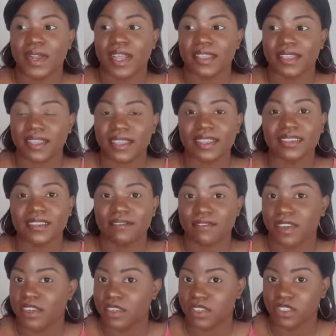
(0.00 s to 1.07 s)
But I think it's a
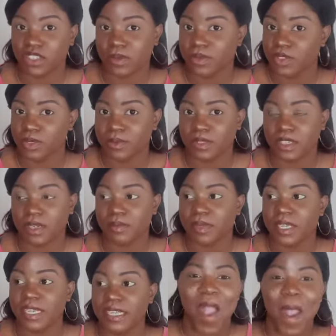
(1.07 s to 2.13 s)
very good subscription,
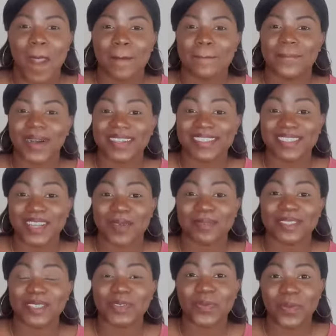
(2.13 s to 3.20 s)
because
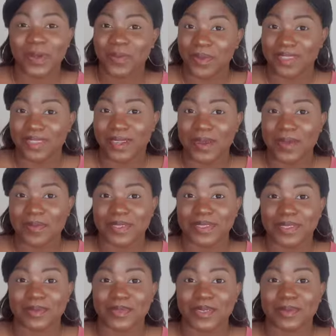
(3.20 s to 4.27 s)
Boxycharm is a $21 a
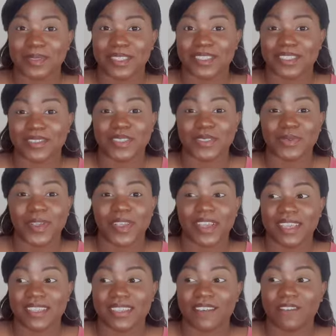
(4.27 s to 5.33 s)
month subscription service where
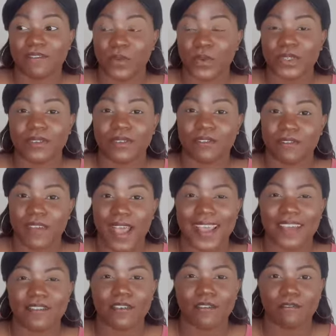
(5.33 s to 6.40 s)
you're getting 4 to
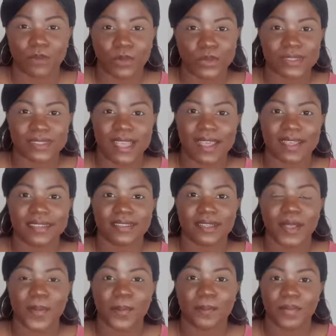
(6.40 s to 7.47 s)
5
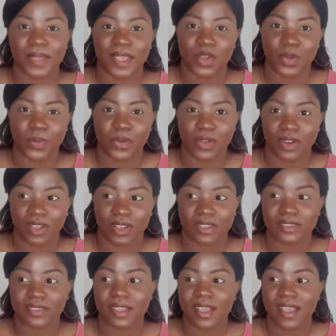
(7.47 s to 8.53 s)
full-size makeup
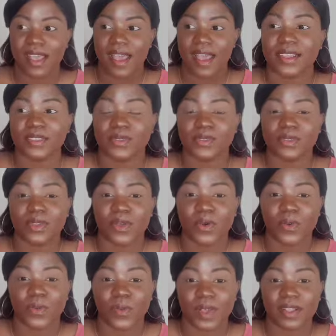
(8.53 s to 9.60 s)
products, as
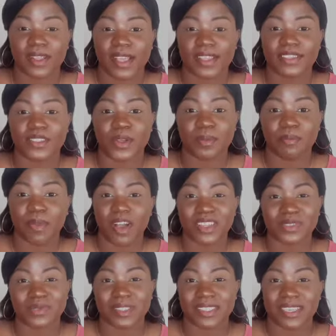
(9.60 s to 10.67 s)
well as your
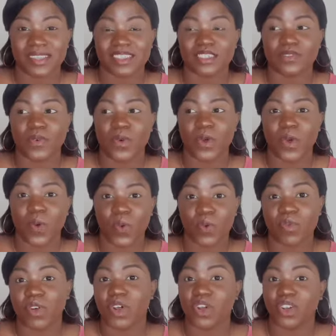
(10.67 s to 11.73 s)
box retails for
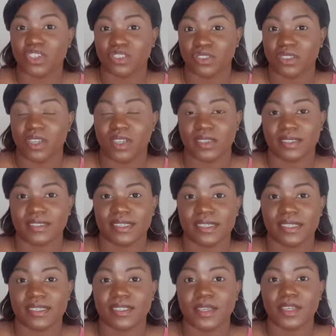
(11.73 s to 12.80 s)
over $100
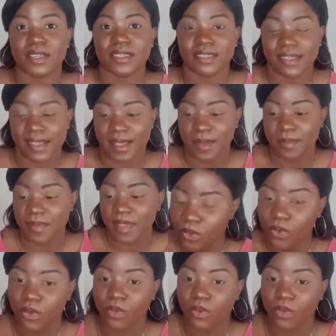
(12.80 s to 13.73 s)
each time.